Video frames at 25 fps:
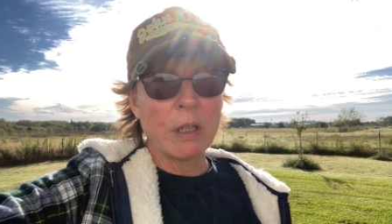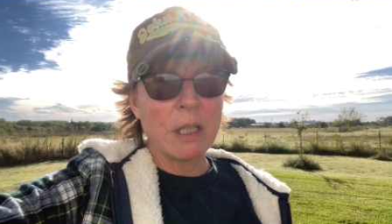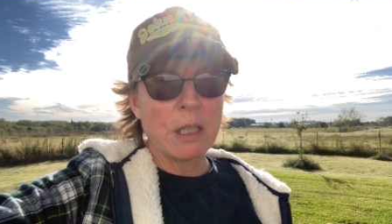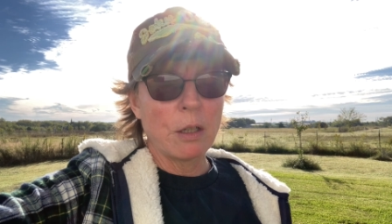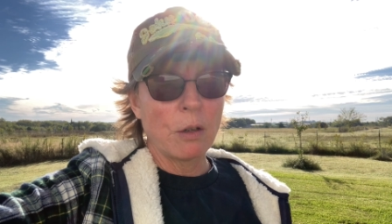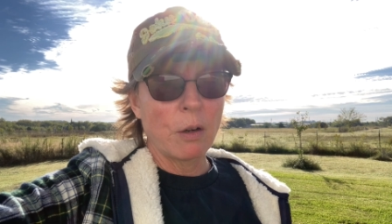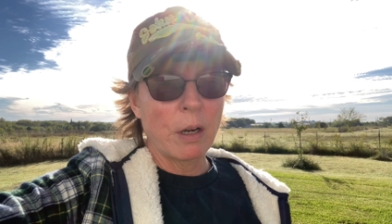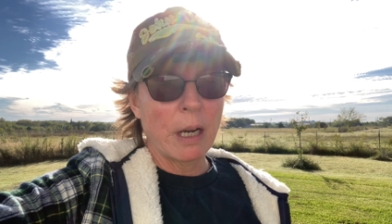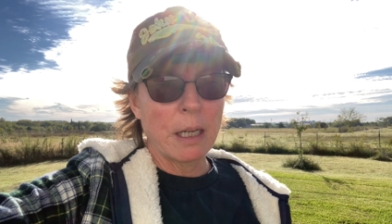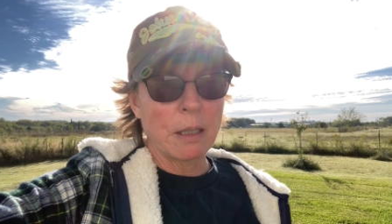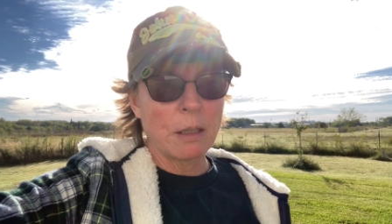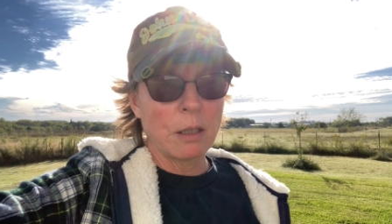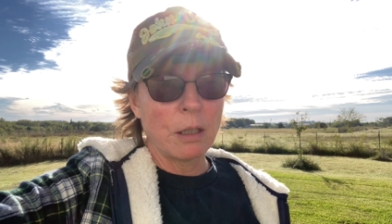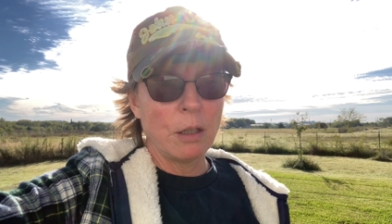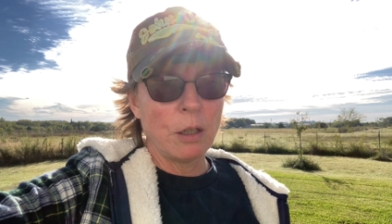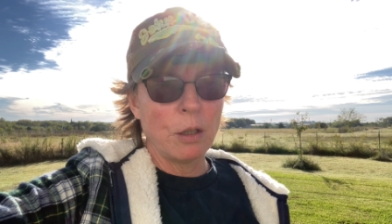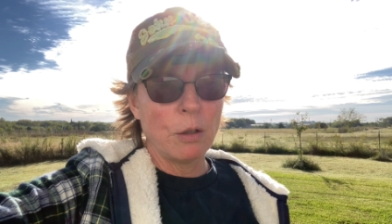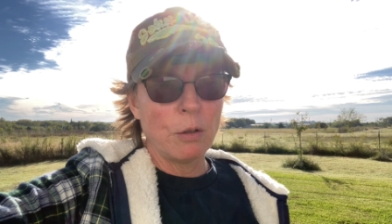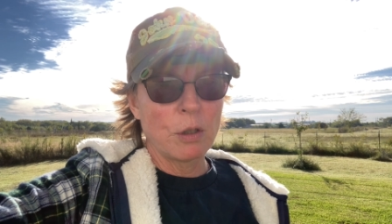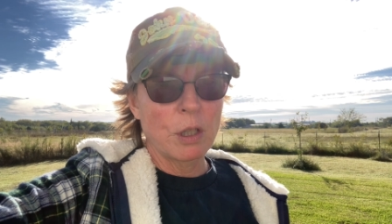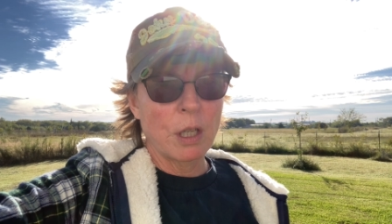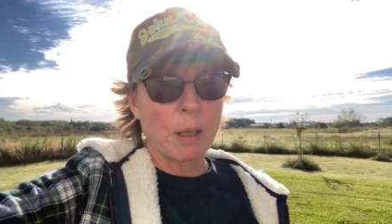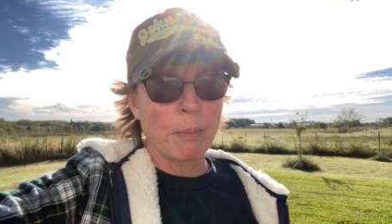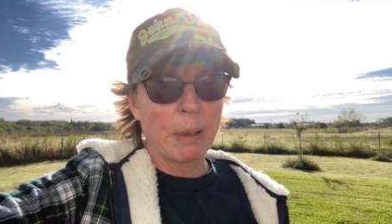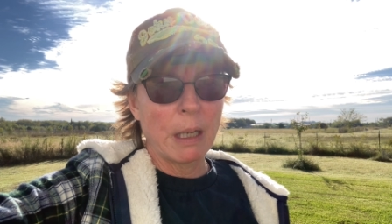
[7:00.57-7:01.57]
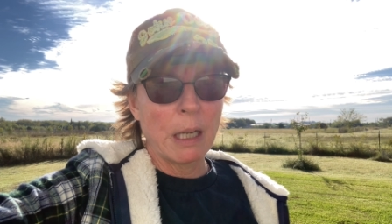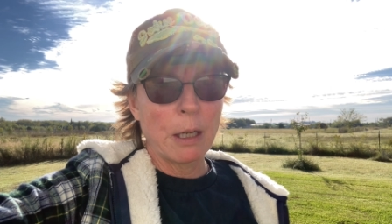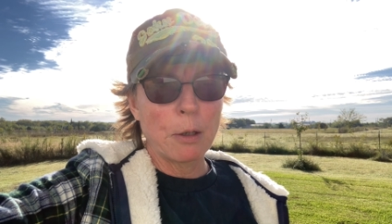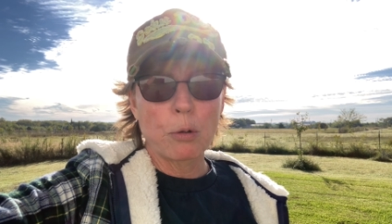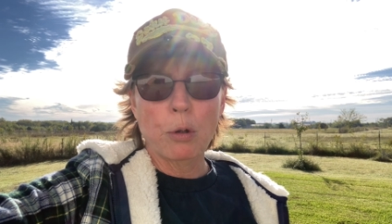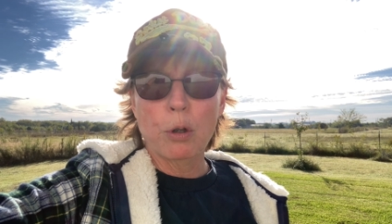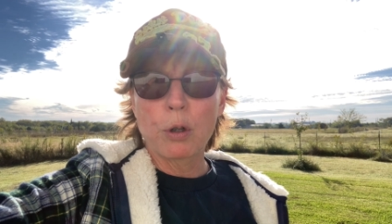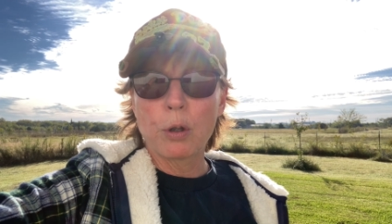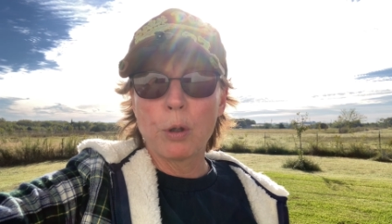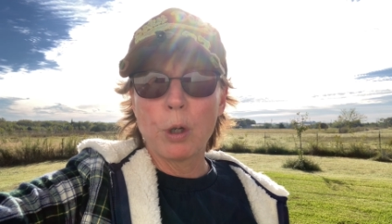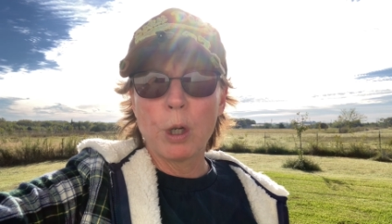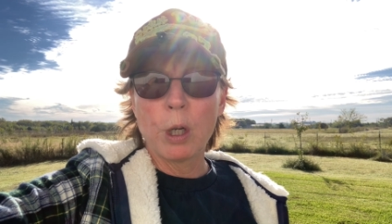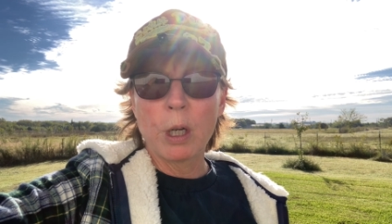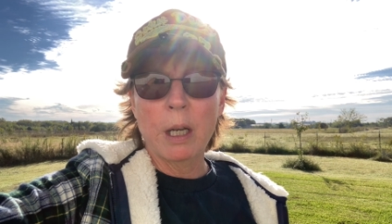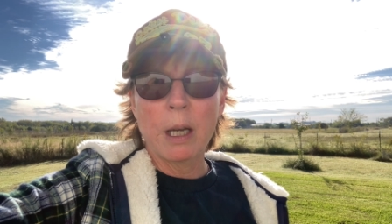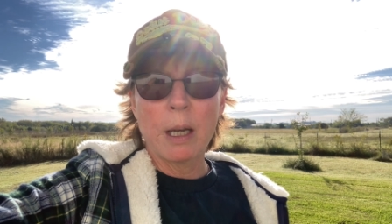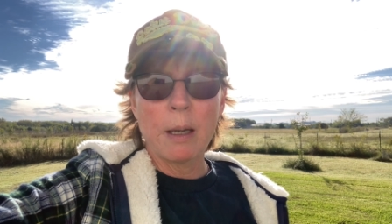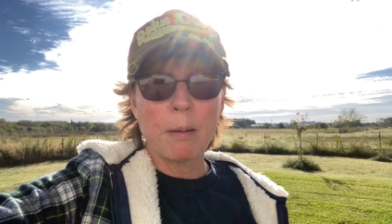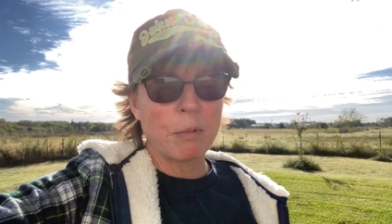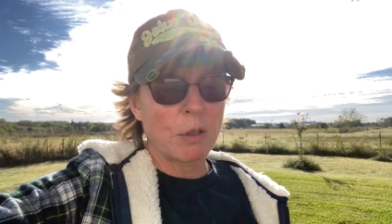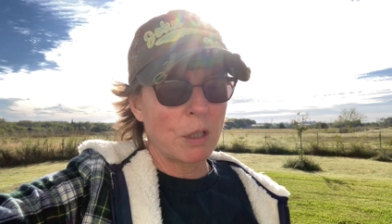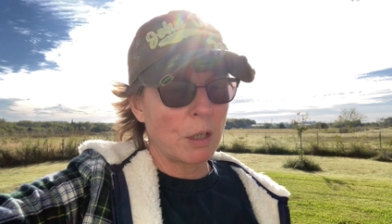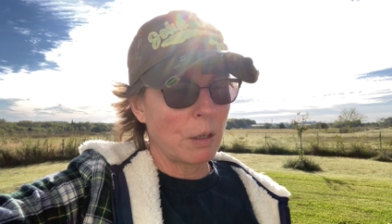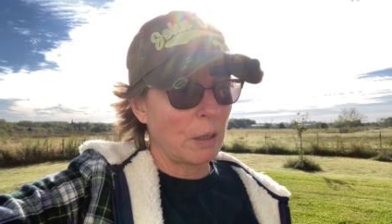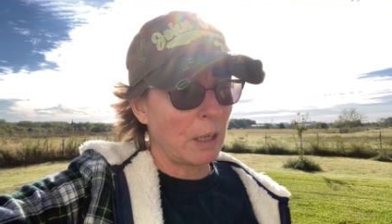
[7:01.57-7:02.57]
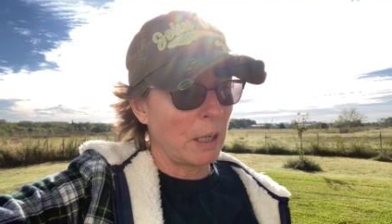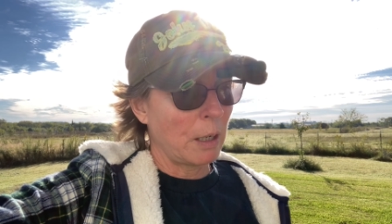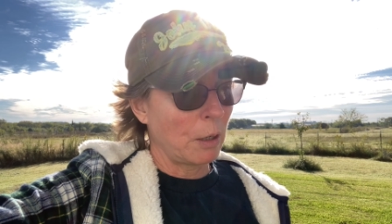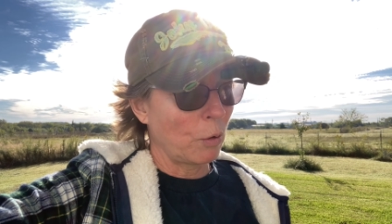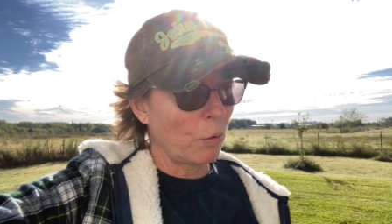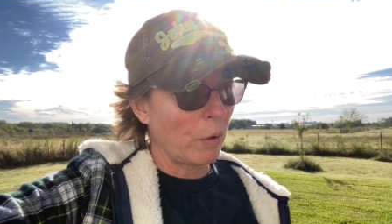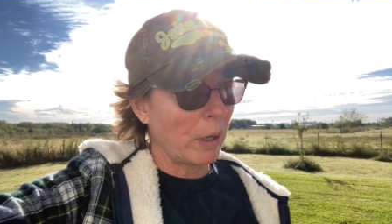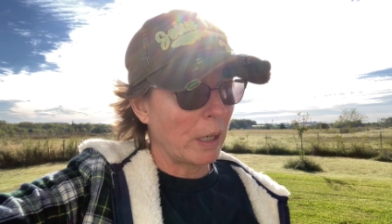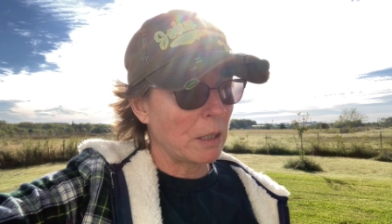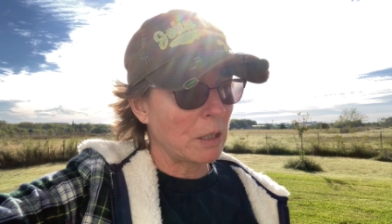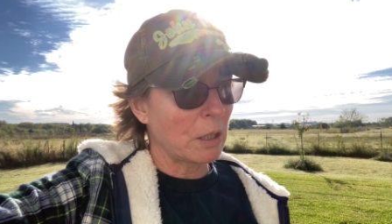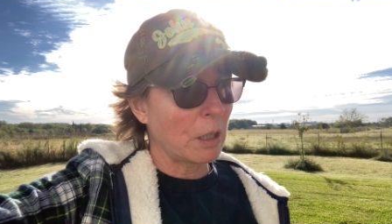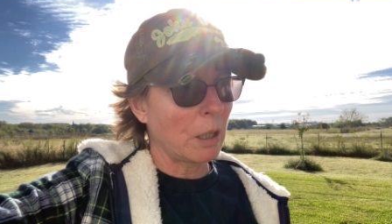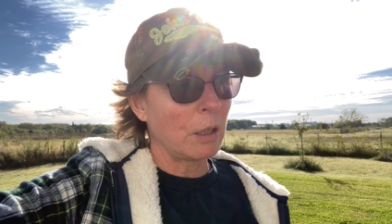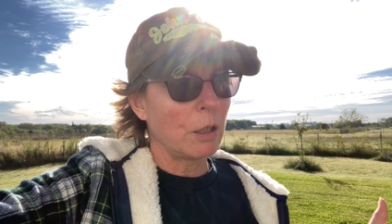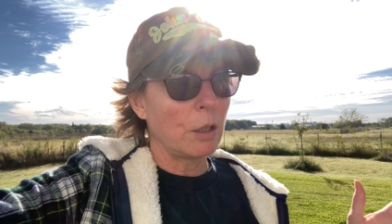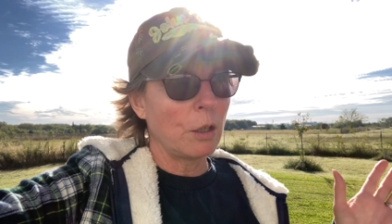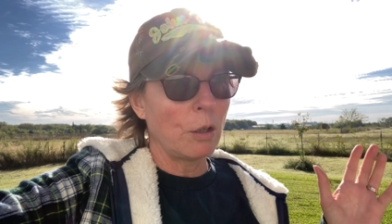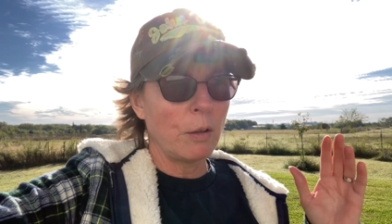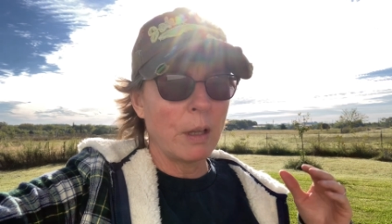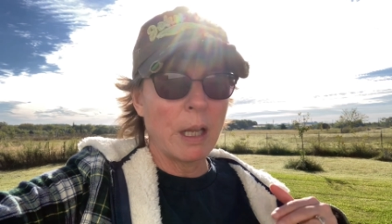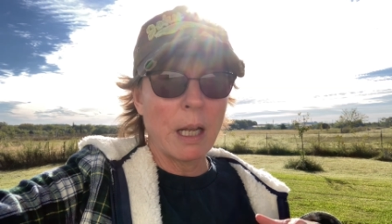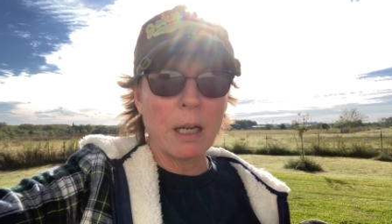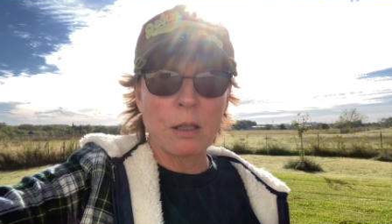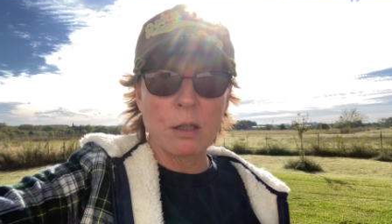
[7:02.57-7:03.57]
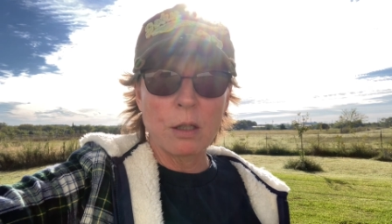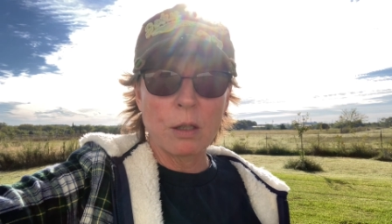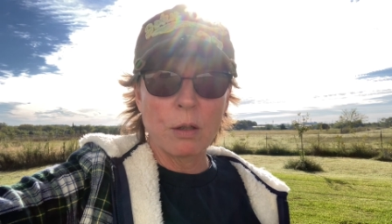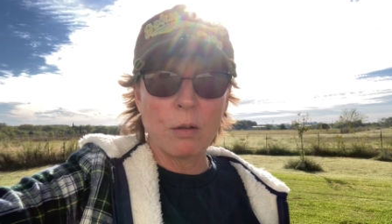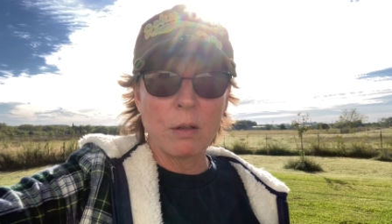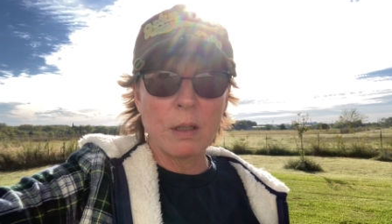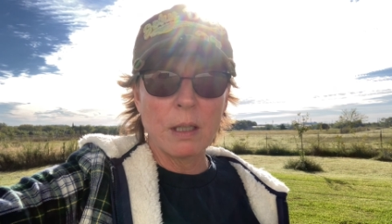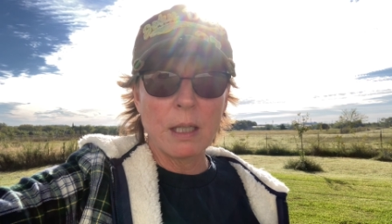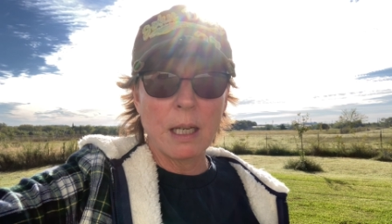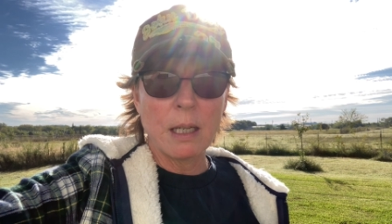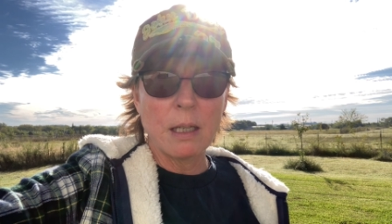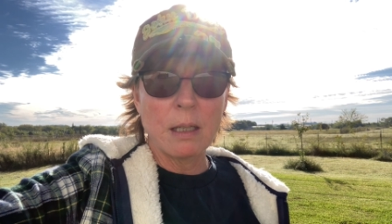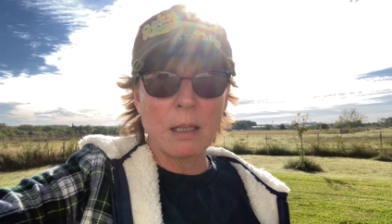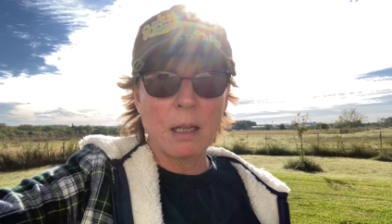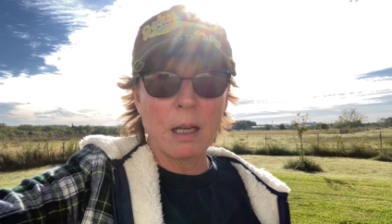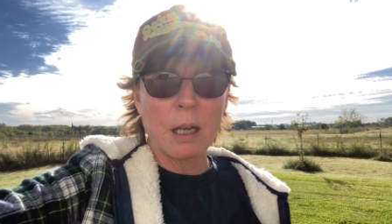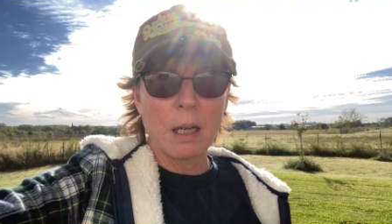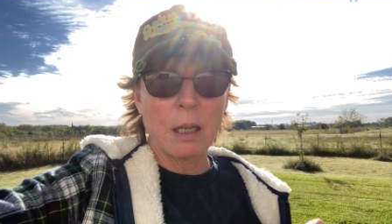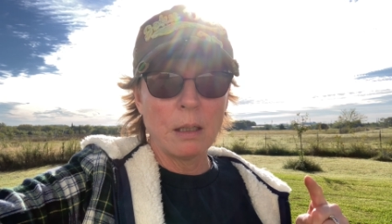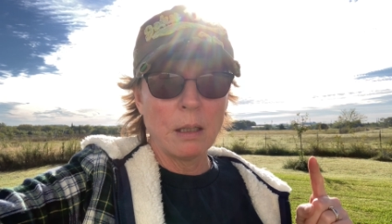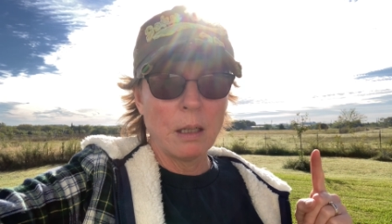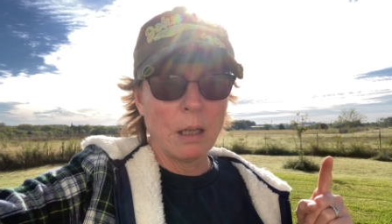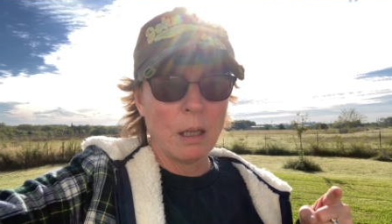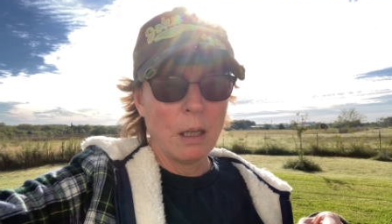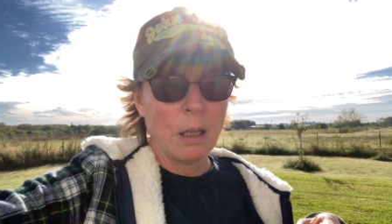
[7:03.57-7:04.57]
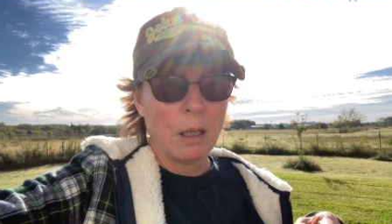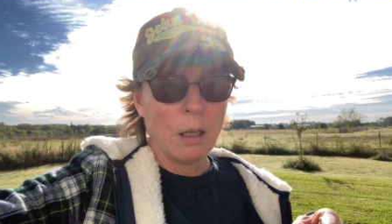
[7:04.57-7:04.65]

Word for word: still got to do some electrical hookups, uh, and Greg's going to do that as soon as he's done